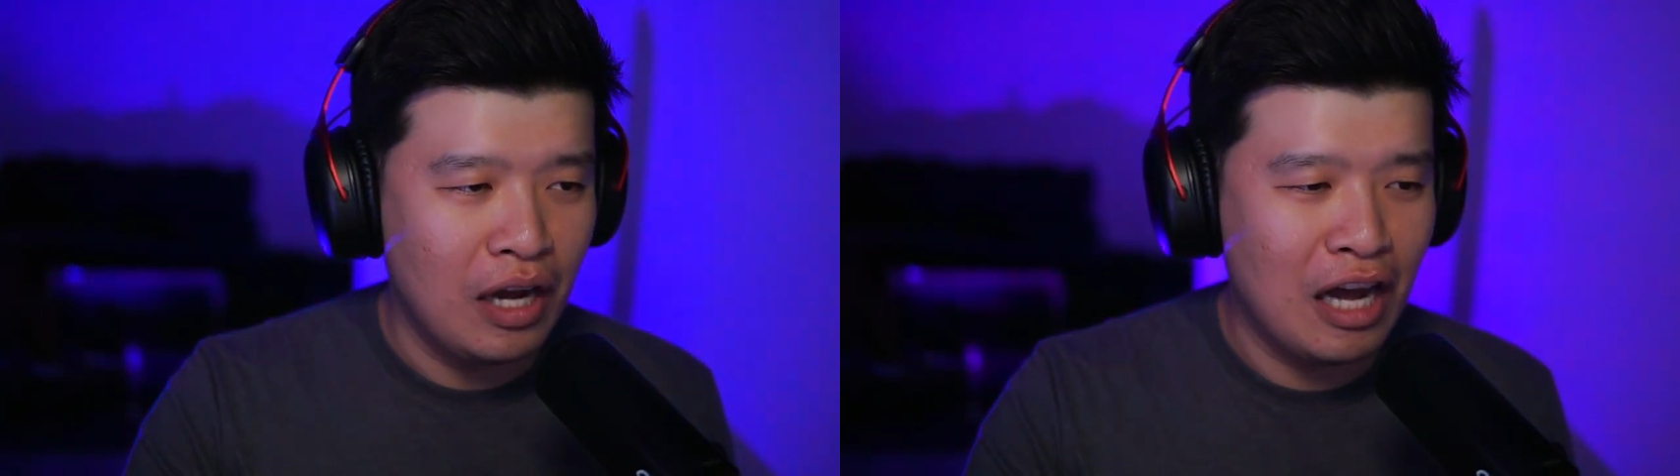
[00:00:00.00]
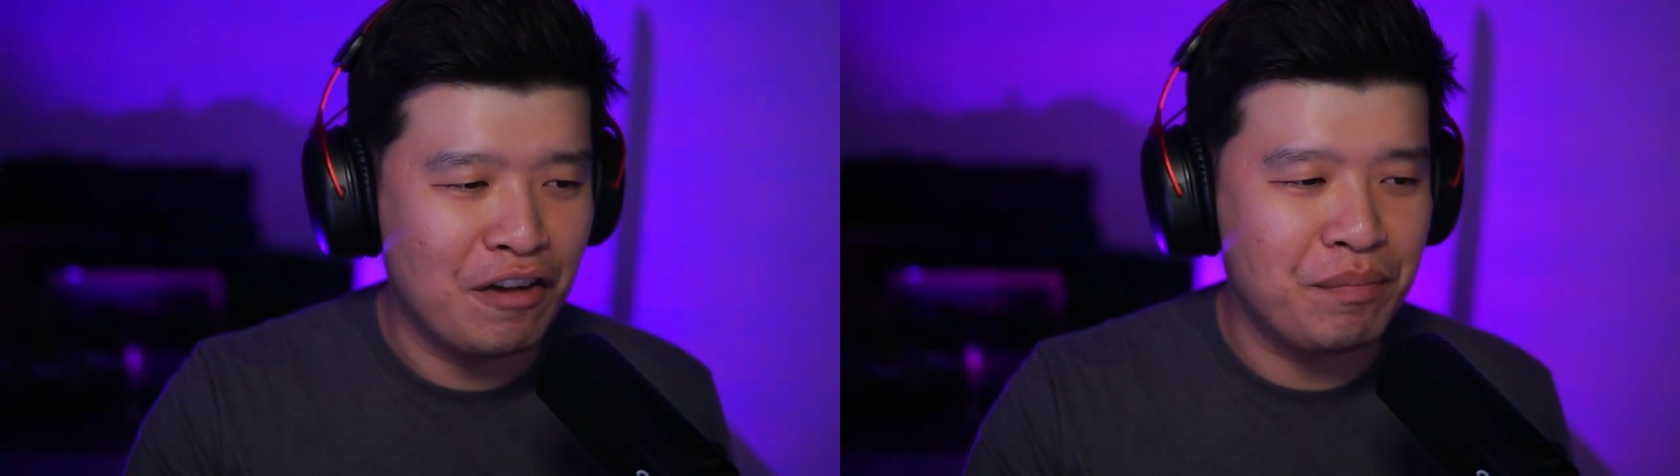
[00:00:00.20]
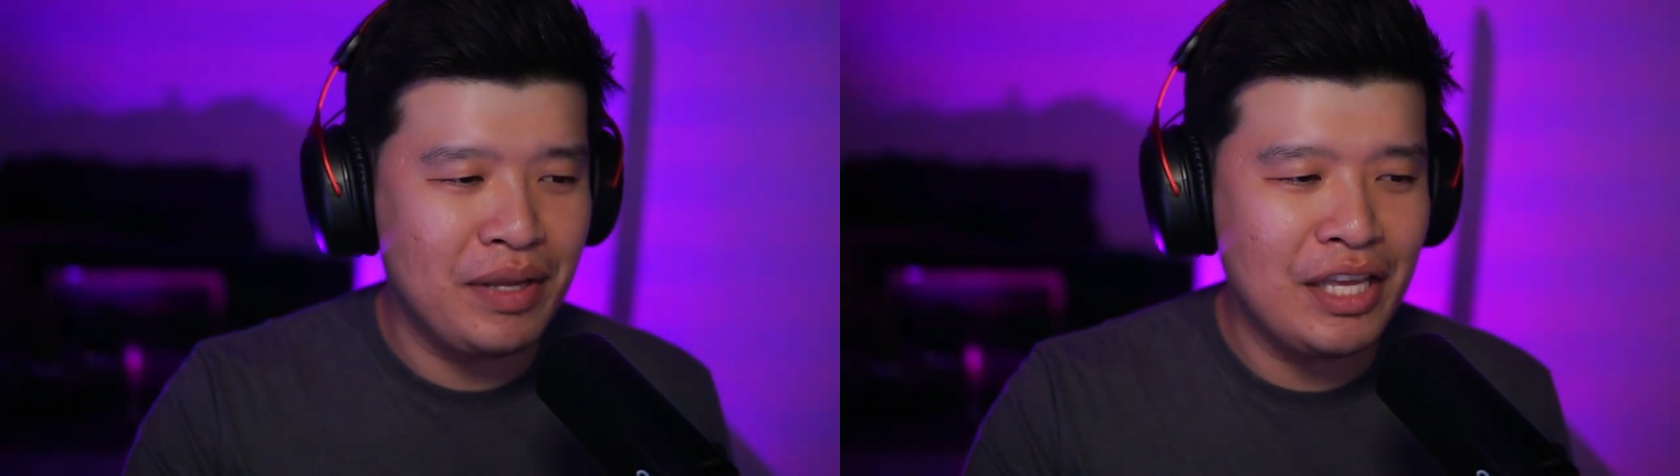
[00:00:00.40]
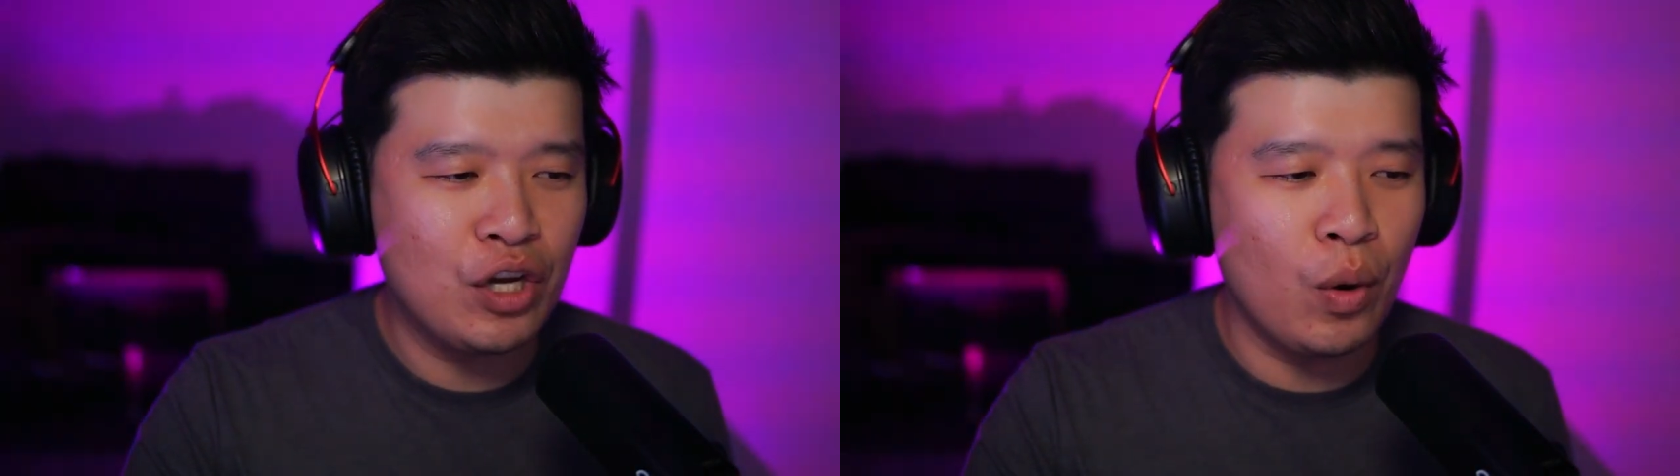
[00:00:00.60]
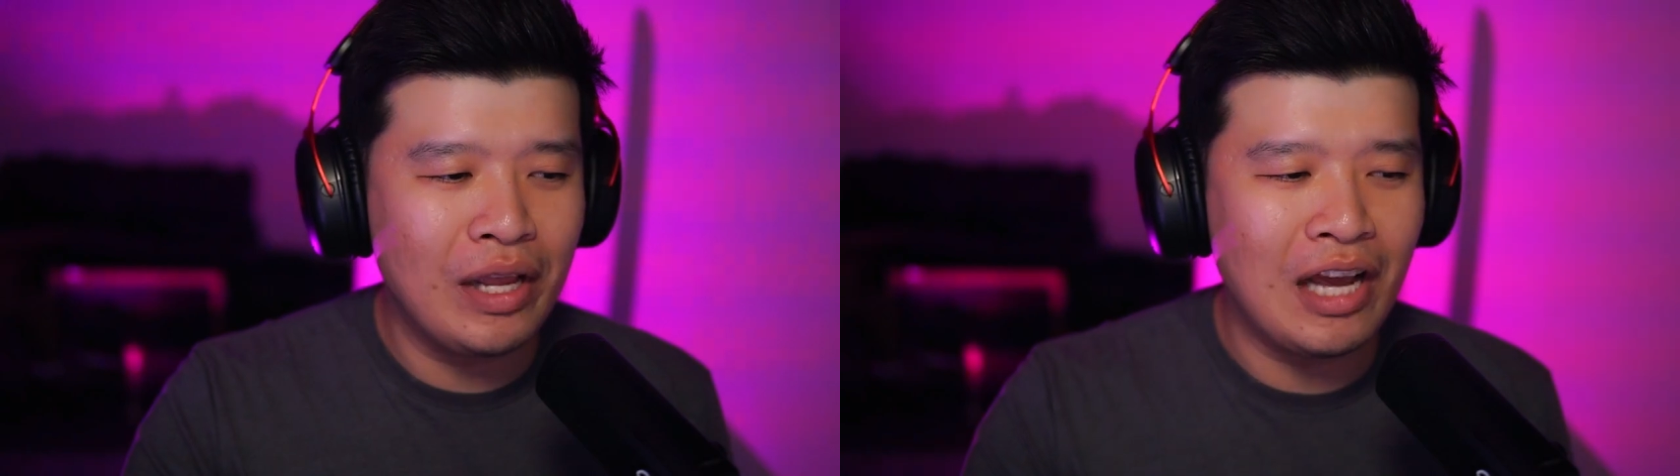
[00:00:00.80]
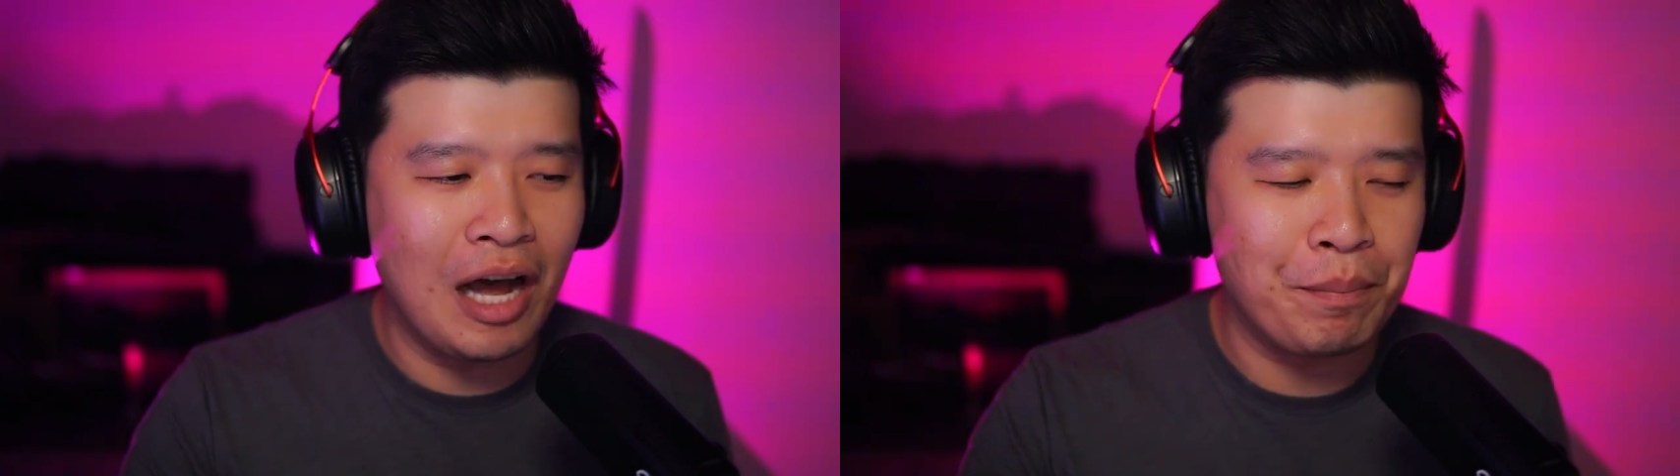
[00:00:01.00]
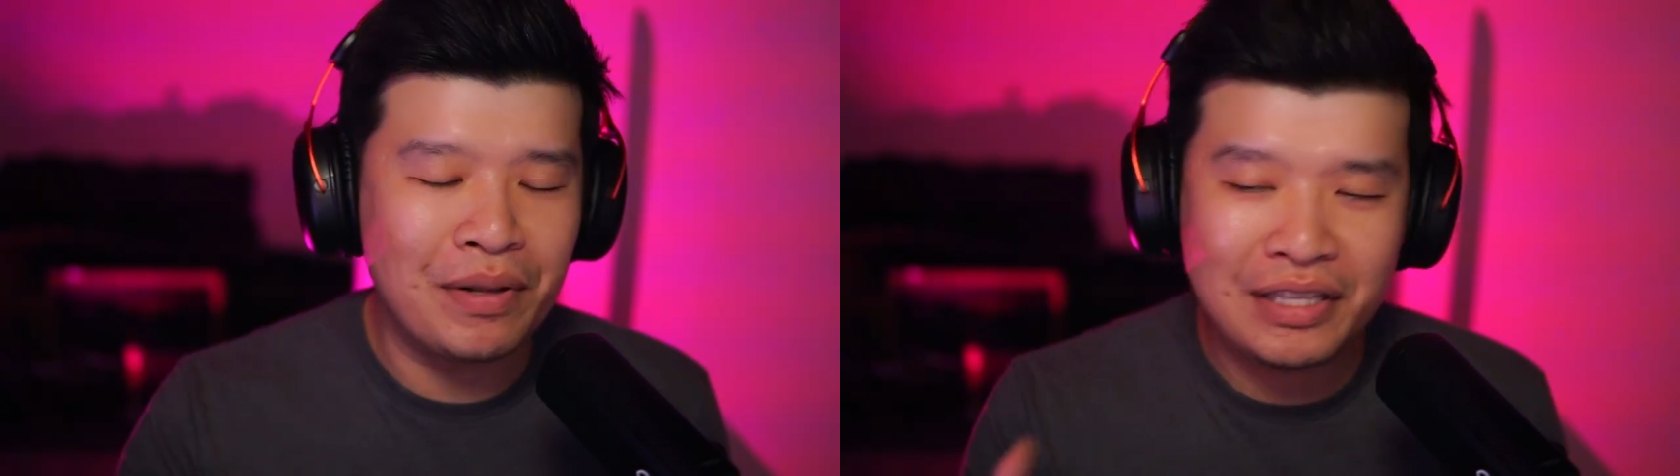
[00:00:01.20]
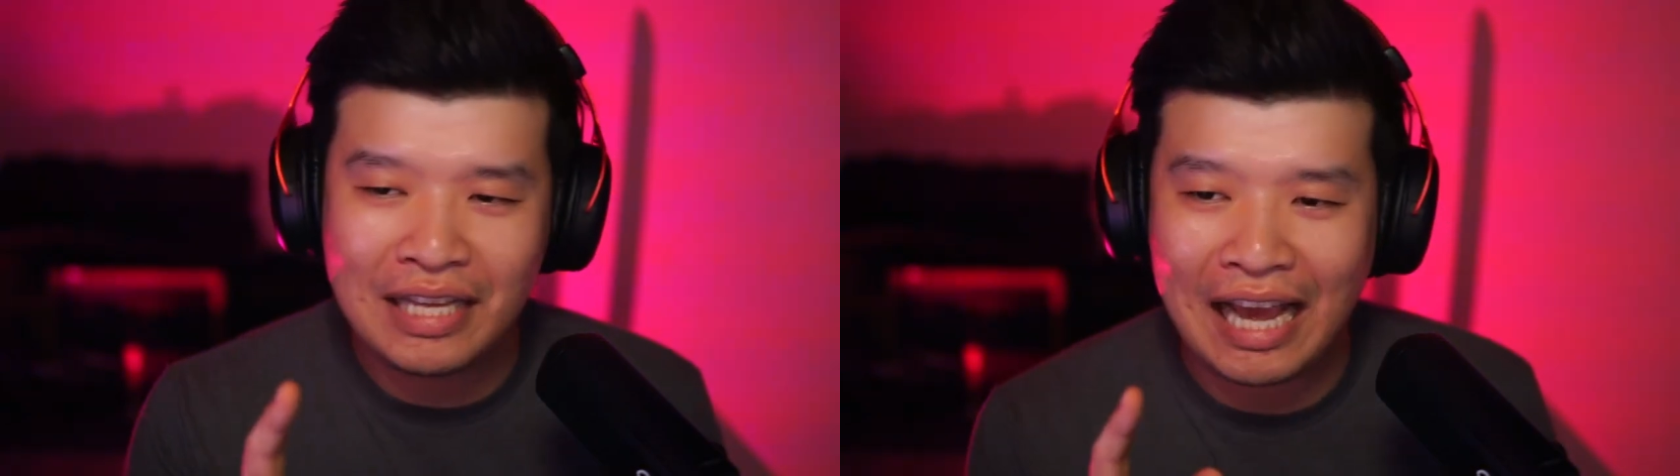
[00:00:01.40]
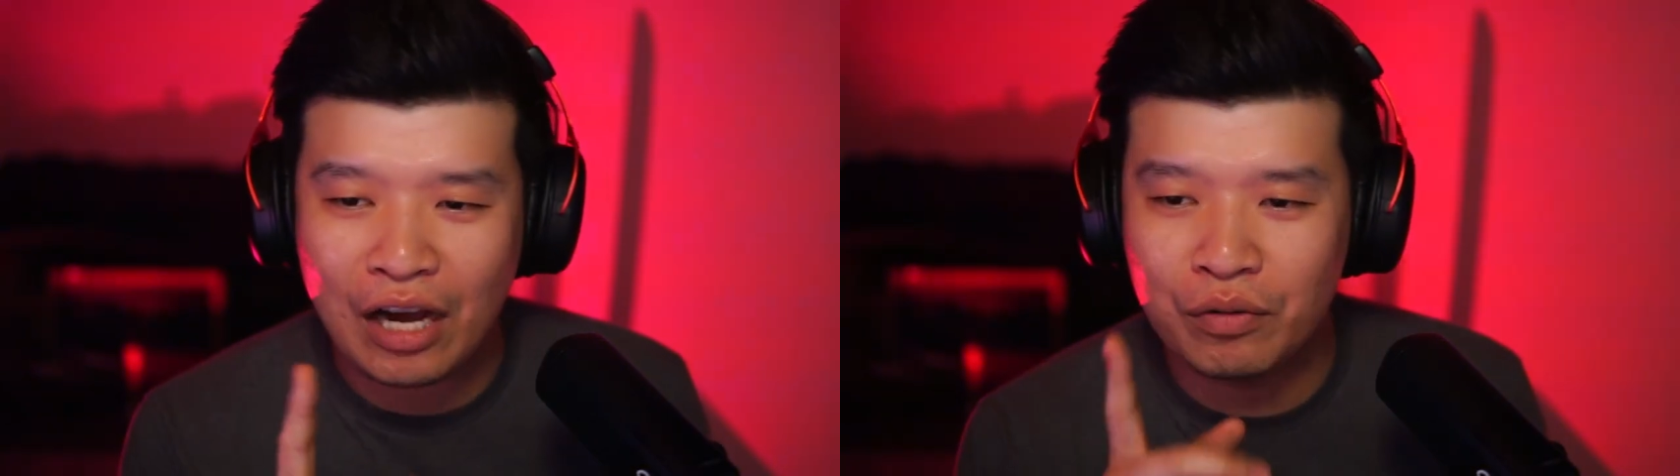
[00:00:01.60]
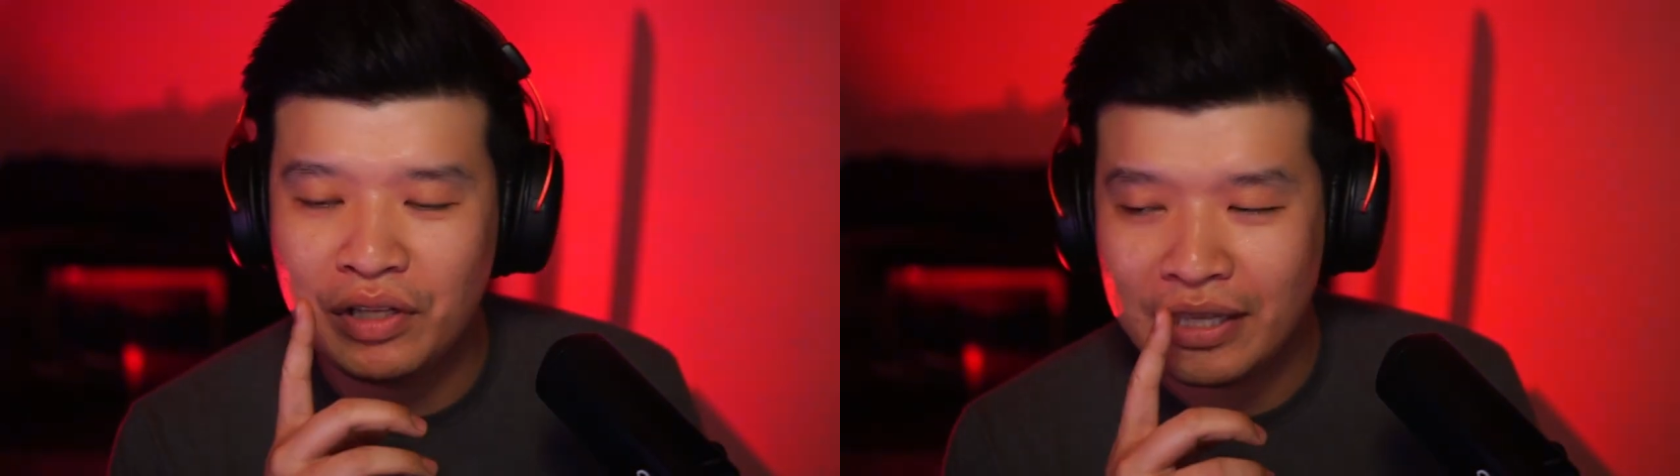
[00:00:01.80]
of me going up and
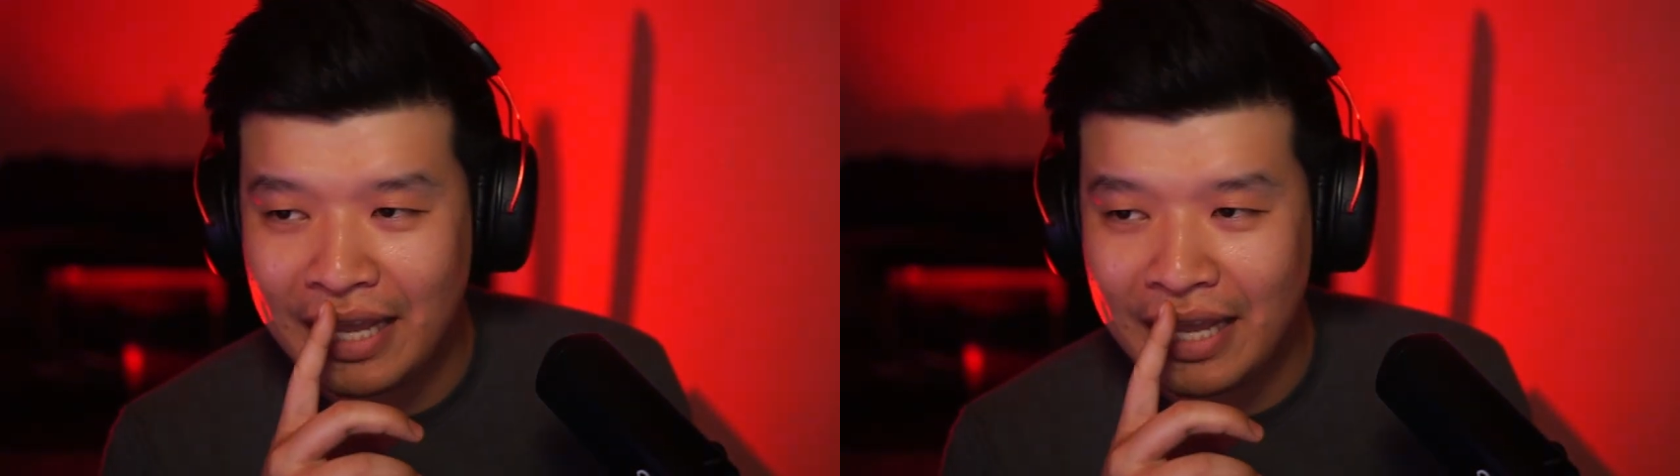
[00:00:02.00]
down